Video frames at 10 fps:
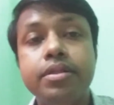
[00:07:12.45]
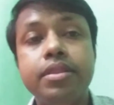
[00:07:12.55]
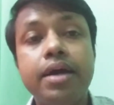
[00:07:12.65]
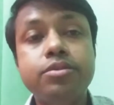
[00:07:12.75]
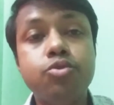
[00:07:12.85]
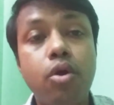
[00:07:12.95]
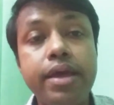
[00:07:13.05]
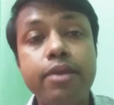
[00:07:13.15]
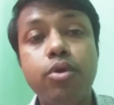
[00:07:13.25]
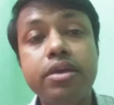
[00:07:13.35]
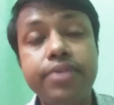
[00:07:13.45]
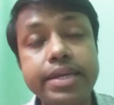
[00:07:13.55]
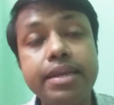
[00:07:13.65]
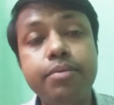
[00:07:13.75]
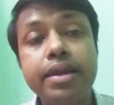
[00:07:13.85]
Thus, non-alcoholic fatty
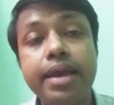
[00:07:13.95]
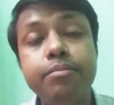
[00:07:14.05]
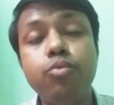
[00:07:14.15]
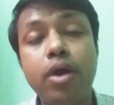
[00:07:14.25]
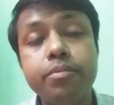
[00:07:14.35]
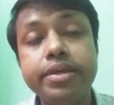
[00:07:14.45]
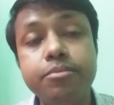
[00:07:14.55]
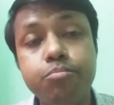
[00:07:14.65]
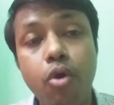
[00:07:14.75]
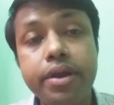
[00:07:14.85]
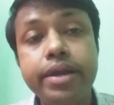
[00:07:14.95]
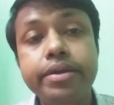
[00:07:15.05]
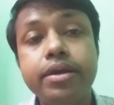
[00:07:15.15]
liver can be one of the important